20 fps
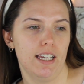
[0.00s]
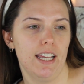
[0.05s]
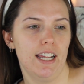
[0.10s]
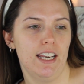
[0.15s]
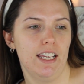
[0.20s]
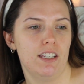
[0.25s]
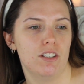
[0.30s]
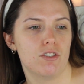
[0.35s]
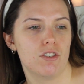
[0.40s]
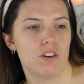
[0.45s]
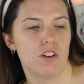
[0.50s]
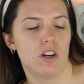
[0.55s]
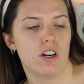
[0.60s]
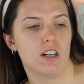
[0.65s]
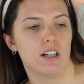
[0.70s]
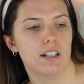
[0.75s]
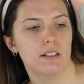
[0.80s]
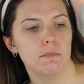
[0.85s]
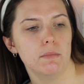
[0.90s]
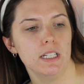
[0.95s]
an injured
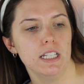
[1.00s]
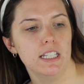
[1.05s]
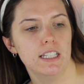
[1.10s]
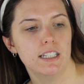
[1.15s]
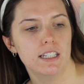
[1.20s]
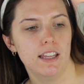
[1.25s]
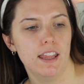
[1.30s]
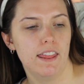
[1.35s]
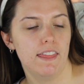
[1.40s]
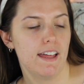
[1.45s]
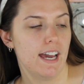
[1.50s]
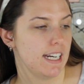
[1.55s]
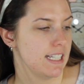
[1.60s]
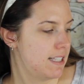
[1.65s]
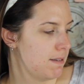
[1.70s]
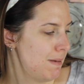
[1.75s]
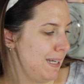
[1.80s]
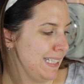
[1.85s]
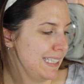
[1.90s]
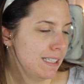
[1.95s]
arm that
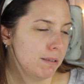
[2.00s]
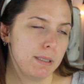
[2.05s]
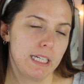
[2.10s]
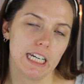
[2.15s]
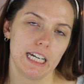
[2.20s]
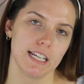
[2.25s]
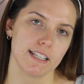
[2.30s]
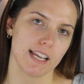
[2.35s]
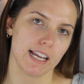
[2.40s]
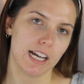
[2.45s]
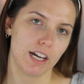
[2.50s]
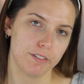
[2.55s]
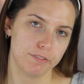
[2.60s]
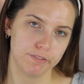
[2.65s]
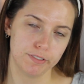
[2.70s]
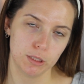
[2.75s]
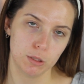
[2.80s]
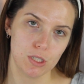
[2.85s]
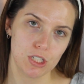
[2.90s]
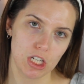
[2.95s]
is mainly because I got a
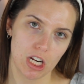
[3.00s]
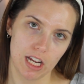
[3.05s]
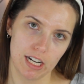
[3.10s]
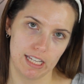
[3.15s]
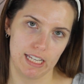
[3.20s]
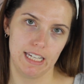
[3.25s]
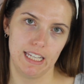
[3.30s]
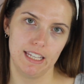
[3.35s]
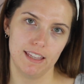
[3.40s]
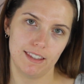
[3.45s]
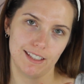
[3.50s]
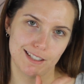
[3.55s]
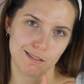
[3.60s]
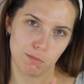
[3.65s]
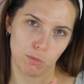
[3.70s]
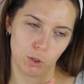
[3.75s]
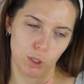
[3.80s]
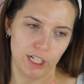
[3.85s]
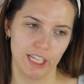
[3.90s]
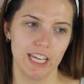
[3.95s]
flu shot in it this
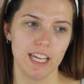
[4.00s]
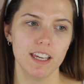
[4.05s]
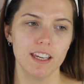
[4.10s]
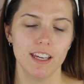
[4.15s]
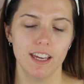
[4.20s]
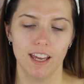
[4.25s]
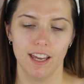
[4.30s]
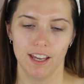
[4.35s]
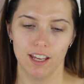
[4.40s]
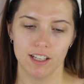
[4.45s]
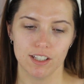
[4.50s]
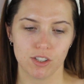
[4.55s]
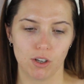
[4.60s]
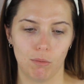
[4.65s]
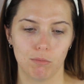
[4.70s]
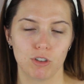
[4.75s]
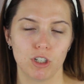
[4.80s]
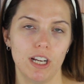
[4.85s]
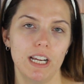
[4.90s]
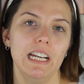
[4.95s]
morning. So
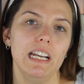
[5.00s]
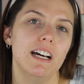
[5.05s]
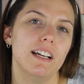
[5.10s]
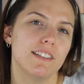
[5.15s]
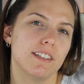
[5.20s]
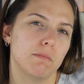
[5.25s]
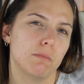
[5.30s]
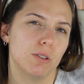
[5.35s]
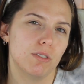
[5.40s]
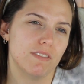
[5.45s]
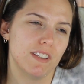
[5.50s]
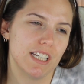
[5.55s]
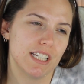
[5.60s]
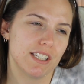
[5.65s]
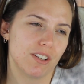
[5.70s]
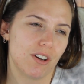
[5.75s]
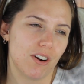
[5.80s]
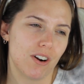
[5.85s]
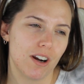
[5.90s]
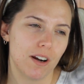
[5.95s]
I'm trying not to move
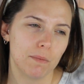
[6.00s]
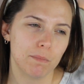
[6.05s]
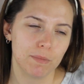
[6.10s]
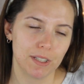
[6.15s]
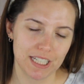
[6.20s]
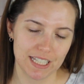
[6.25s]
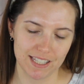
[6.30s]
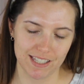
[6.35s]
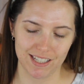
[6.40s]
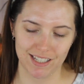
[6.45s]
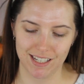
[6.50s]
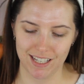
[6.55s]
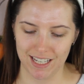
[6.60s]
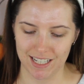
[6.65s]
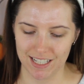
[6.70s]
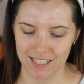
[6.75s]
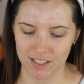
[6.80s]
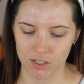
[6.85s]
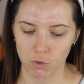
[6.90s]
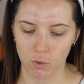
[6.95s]
this arm because it
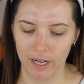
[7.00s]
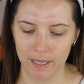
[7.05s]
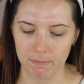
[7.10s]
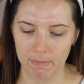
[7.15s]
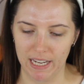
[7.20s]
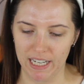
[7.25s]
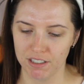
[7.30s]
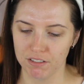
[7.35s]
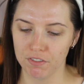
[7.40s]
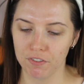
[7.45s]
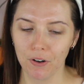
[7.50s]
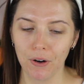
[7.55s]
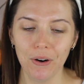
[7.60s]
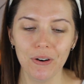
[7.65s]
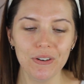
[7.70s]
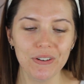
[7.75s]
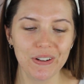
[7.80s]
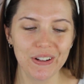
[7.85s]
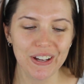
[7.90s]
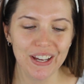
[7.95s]
is quite
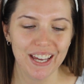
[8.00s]
painful.